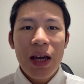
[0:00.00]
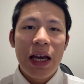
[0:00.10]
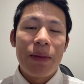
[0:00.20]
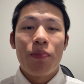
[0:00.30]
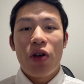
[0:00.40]

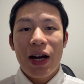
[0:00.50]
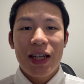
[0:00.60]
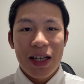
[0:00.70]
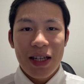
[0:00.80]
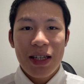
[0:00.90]
In
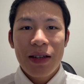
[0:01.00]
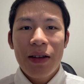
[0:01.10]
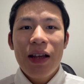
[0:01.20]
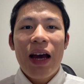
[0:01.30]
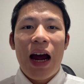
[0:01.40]
practice,
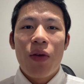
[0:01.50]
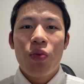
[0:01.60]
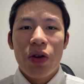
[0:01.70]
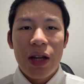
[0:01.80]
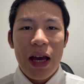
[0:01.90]
I
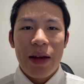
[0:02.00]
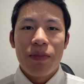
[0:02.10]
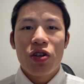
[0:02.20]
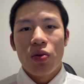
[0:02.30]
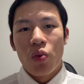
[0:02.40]
would
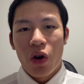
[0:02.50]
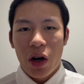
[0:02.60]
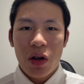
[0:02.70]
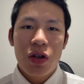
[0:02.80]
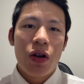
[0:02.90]
aim to
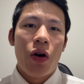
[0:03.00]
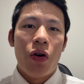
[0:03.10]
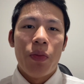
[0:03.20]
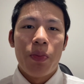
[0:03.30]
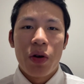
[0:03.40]
work
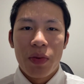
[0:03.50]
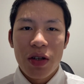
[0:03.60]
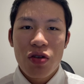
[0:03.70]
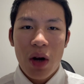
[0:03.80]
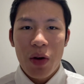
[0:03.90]
on
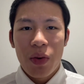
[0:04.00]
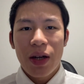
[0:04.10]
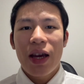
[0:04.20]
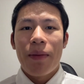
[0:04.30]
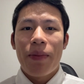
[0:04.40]

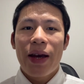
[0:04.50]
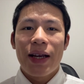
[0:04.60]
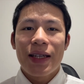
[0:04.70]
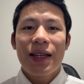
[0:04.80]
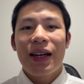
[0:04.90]
purpose-driven
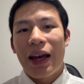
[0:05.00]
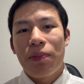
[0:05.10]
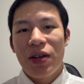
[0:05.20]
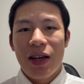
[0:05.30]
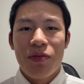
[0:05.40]
campaigns
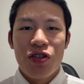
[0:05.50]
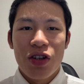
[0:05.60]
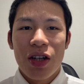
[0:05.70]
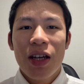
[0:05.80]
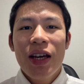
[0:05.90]
like
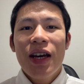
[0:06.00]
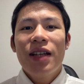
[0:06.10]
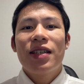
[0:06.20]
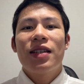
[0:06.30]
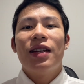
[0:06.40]
PMG,
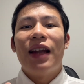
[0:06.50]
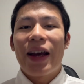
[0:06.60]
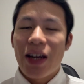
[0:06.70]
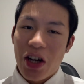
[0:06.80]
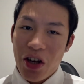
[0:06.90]

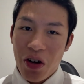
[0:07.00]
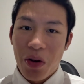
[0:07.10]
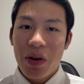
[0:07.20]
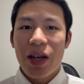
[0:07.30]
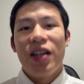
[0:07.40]
Like a
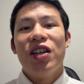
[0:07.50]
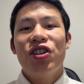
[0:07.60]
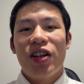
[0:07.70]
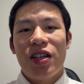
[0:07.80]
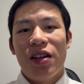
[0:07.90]
Girl
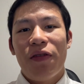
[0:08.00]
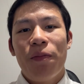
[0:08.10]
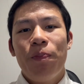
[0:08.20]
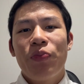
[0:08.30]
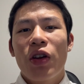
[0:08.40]
initiative,
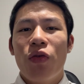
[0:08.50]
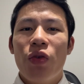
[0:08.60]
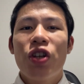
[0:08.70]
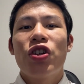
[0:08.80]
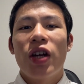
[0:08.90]

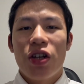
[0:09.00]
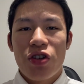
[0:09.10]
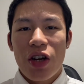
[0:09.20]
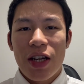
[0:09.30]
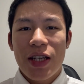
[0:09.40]
which
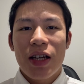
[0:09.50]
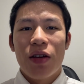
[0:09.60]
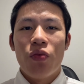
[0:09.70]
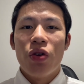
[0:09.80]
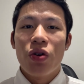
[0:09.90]
address
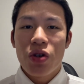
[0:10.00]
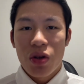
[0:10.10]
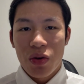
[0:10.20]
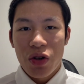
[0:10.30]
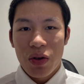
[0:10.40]
real
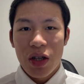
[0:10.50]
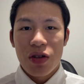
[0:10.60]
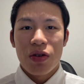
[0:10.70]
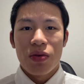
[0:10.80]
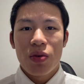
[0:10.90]
social
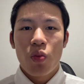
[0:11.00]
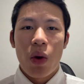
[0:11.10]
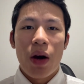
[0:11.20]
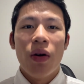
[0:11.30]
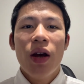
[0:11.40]
issues
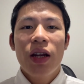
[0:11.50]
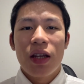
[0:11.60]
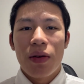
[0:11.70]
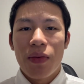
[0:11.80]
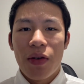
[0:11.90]
while
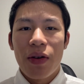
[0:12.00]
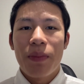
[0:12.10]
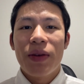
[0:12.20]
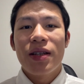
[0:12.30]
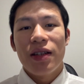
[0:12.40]
delivering
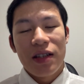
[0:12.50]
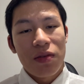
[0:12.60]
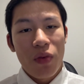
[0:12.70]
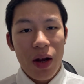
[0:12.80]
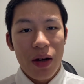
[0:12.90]
business
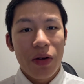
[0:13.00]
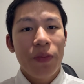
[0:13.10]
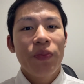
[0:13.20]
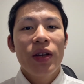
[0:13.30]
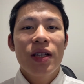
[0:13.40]
value.
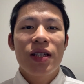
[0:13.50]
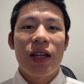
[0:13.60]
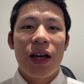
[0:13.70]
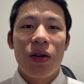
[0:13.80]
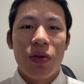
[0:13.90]

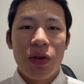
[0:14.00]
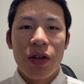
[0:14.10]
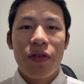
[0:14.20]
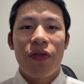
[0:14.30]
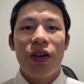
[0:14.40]

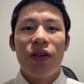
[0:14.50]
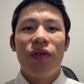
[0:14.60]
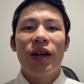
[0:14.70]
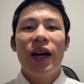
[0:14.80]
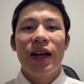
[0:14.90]
Stakeholder
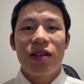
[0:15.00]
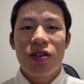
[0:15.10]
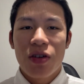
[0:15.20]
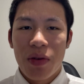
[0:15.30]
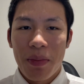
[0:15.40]
theory has
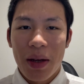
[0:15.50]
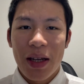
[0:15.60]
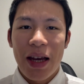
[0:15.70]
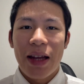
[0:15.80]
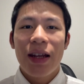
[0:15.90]
shown me
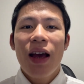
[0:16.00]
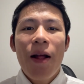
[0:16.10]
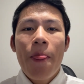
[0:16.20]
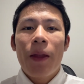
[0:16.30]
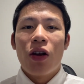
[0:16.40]
that
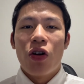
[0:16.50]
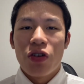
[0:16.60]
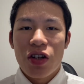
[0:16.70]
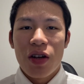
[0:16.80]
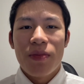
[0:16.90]

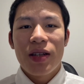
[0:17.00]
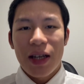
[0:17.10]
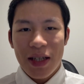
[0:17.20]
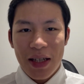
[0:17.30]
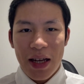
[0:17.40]
long-term
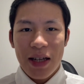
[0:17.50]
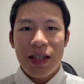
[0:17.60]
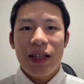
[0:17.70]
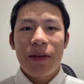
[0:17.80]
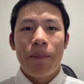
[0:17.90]

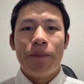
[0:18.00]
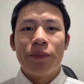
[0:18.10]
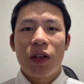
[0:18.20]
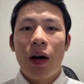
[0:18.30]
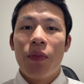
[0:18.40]
success
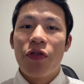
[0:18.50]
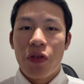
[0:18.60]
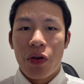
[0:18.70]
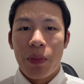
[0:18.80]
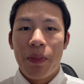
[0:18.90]
comes
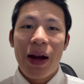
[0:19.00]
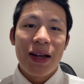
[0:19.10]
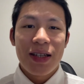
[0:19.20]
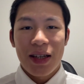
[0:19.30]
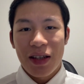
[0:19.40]
from
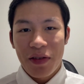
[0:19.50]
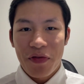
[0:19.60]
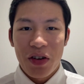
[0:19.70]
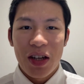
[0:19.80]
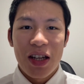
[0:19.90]
balancing
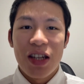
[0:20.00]
different